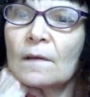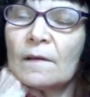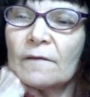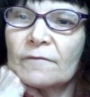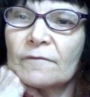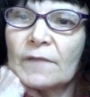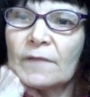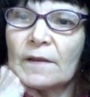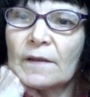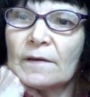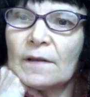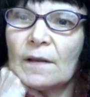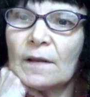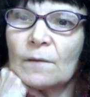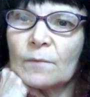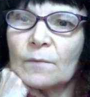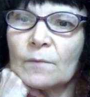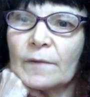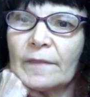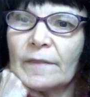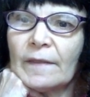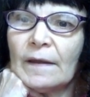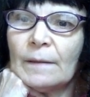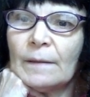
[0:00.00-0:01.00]
if they
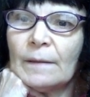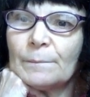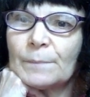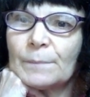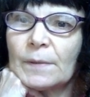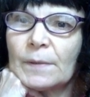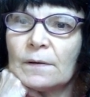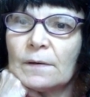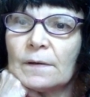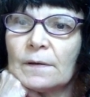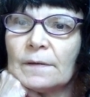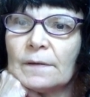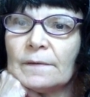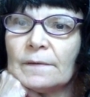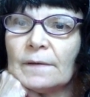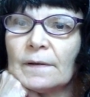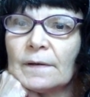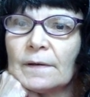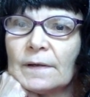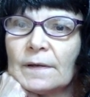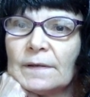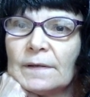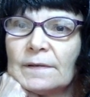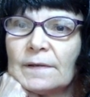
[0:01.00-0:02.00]
take with that pawn,
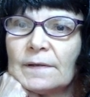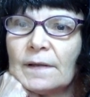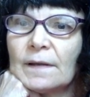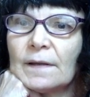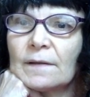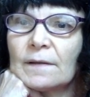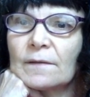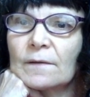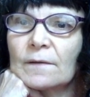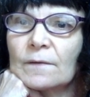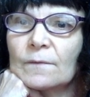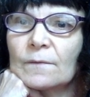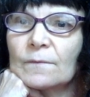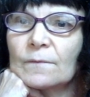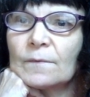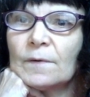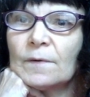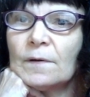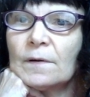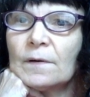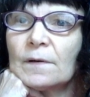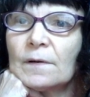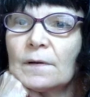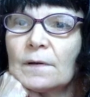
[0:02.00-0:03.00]
then I take their
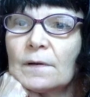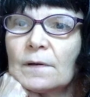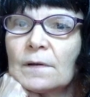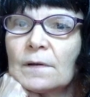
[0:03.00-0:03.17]
rook.